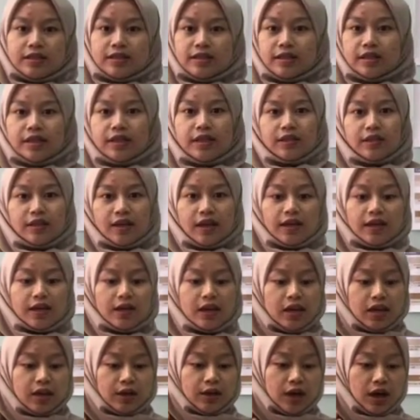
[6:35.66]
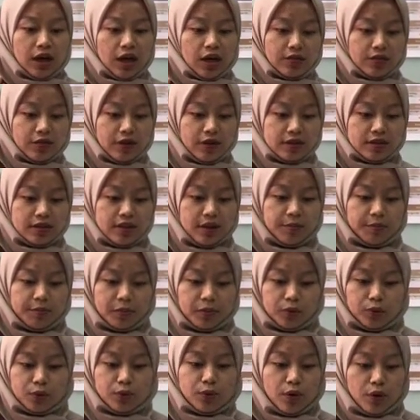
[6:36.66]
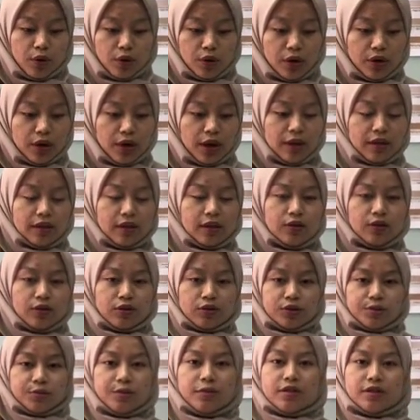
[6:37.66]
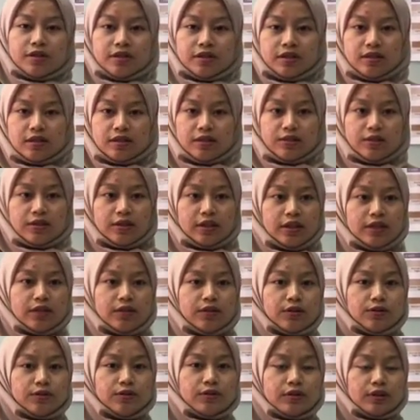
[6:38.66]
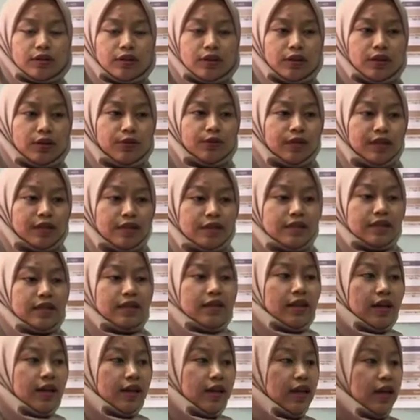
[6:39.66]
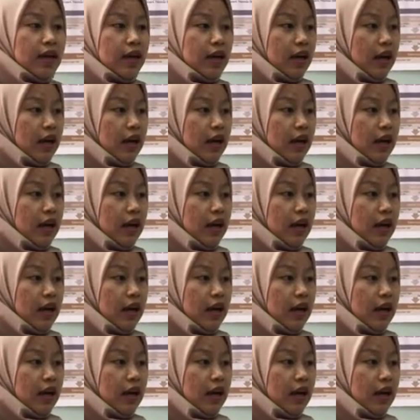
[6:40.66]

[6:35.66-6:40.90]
see here that, for example, war and the conspiracy theory. You can see that,